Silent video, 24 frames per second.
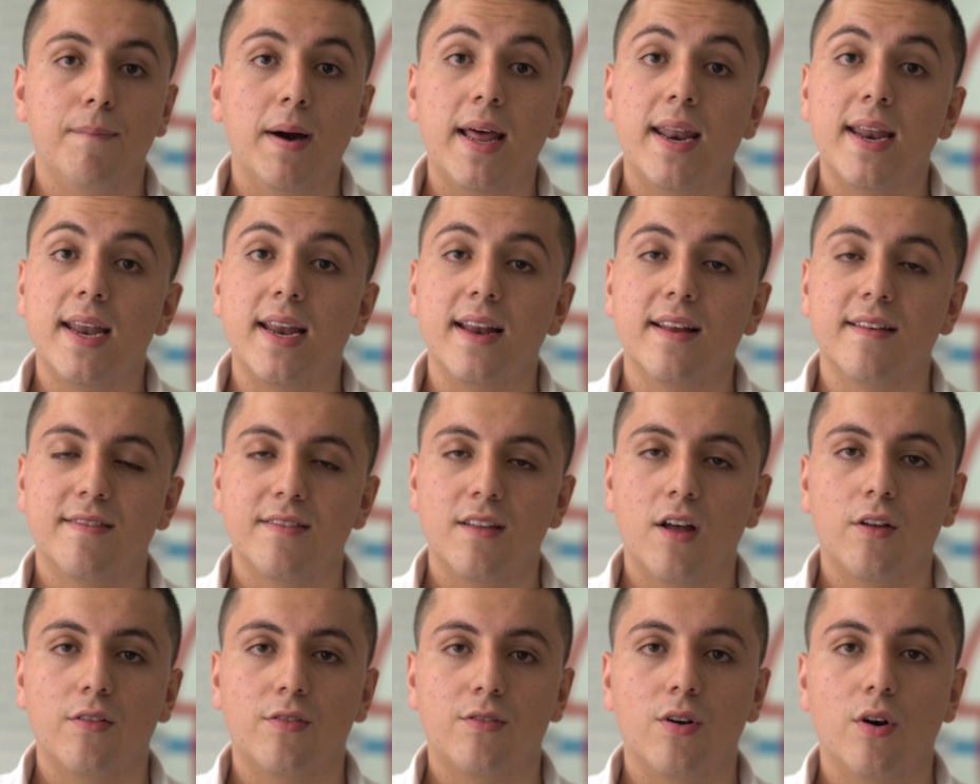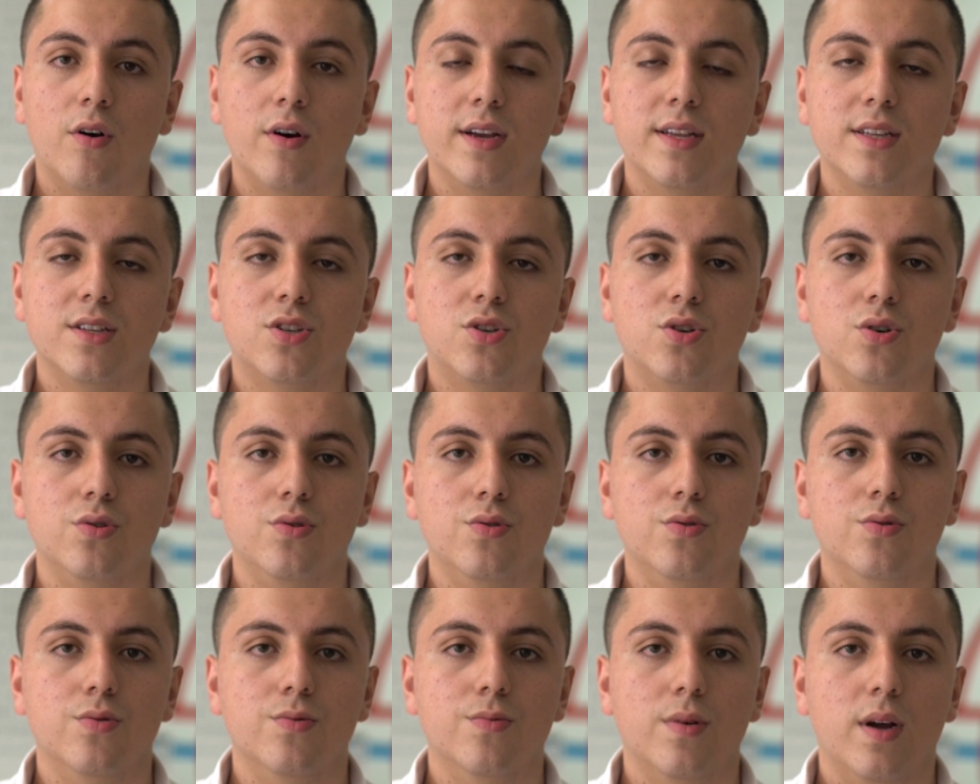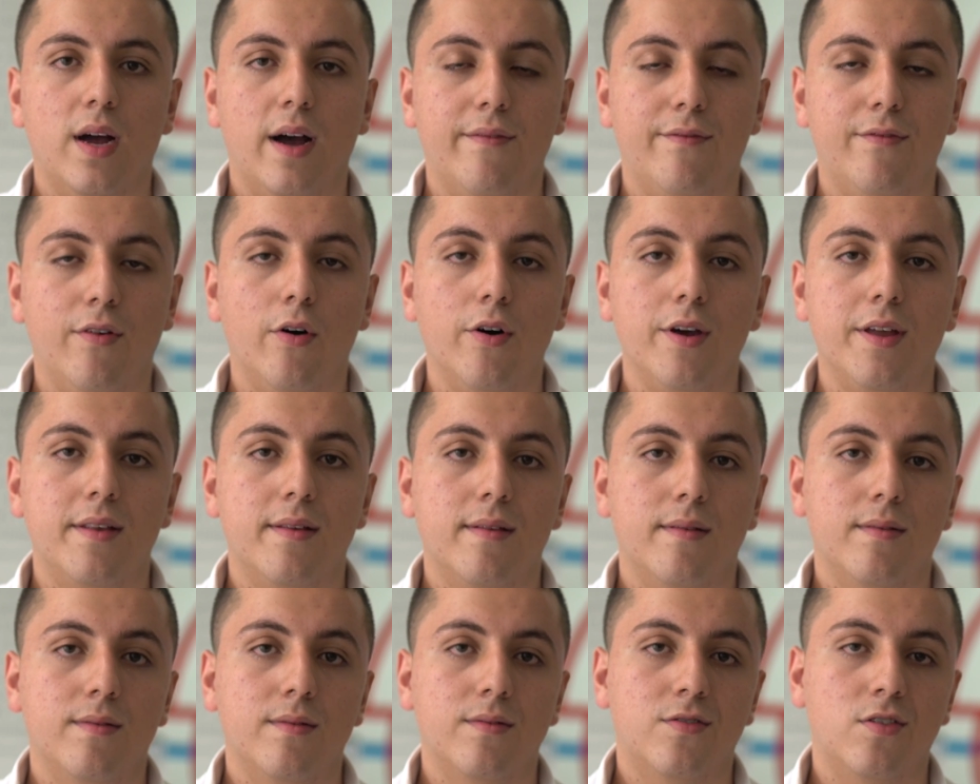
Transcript: but it is not going to avoid